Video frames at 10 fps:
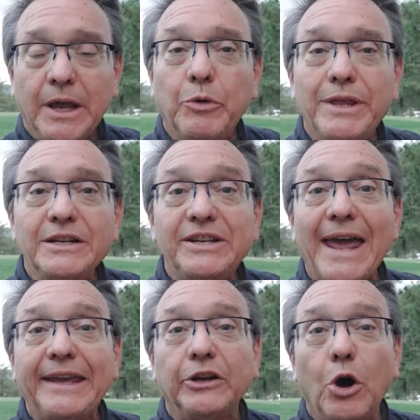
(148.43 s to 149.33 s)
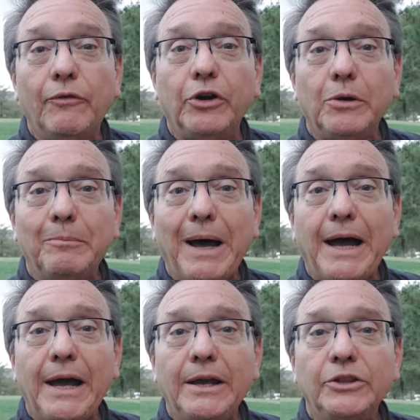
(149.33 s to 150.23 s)
and were then taken over
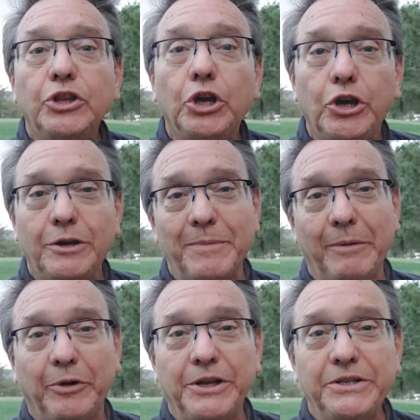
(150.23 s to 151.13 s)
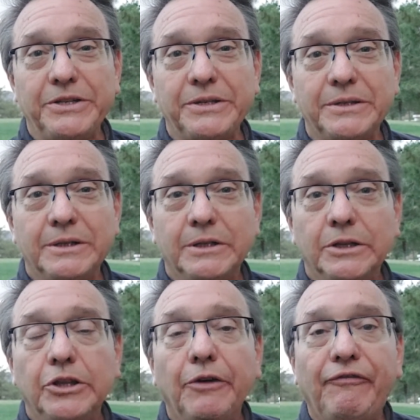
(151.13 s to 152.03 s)
by the good memories,
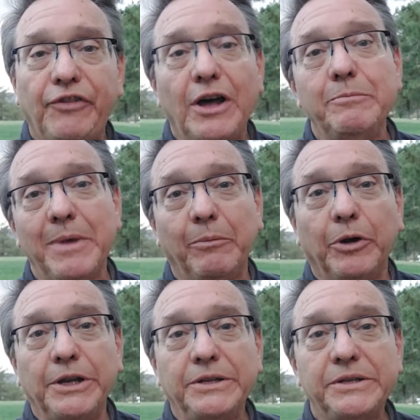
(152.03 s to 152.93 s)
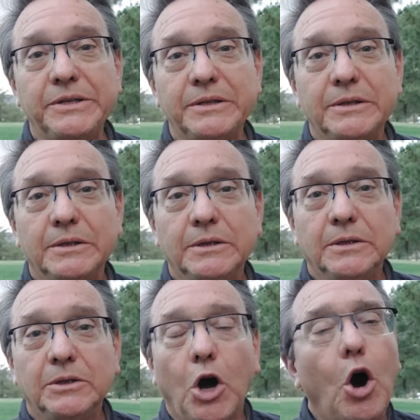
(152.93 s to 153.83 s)
the fun memories,
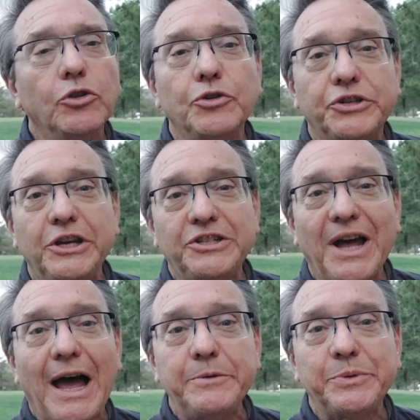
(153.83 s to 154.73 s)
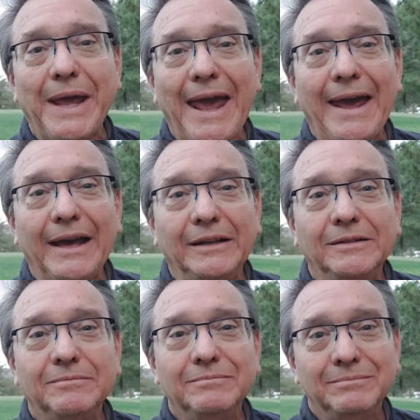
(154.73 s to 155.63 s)
all those good times we had,
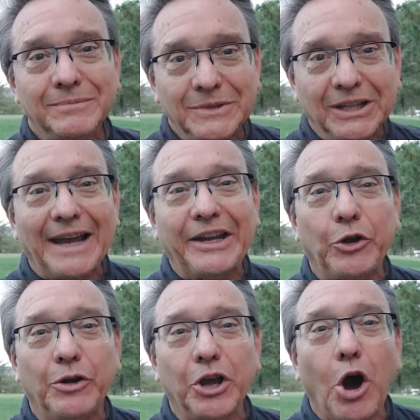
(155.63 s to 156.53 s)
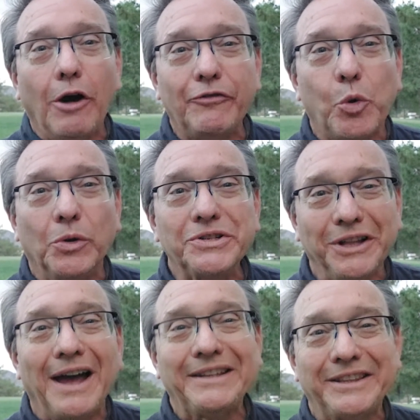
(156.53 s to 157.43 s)
like here on a golf course
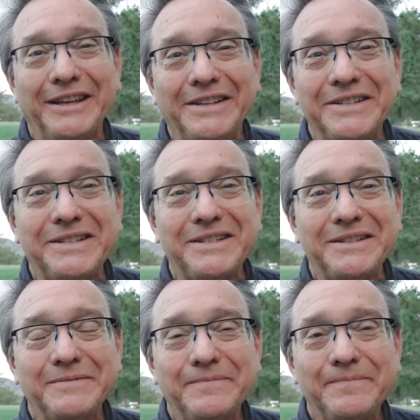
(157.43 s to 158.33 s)
like this.